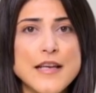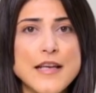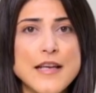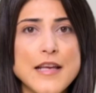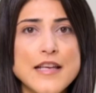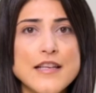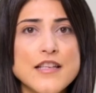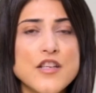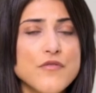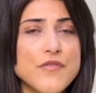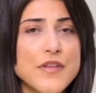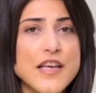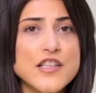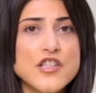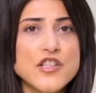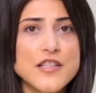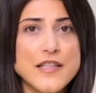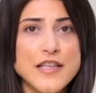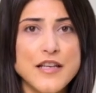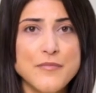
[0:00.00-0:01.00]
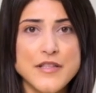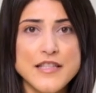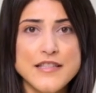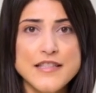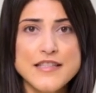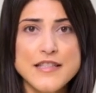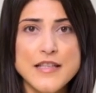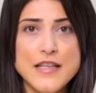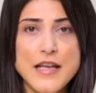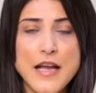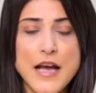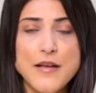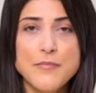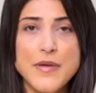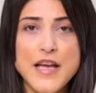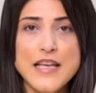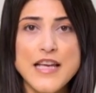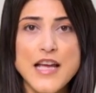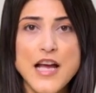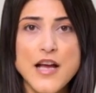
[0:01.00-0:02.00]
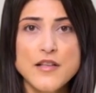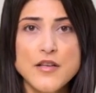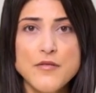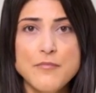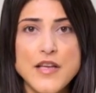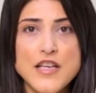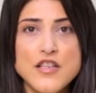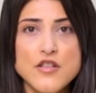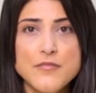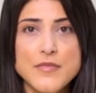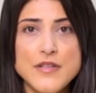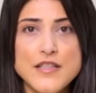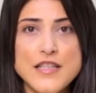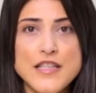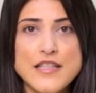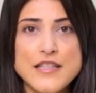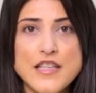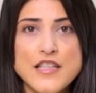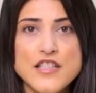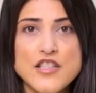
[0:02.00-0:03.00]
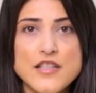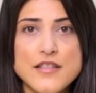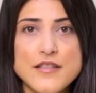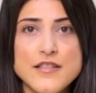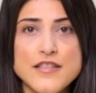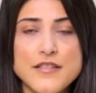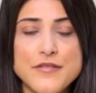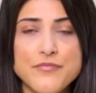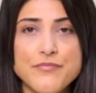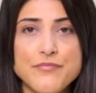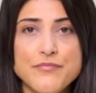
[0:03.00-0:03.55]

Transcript: intervention limits, and many other measurement conditions.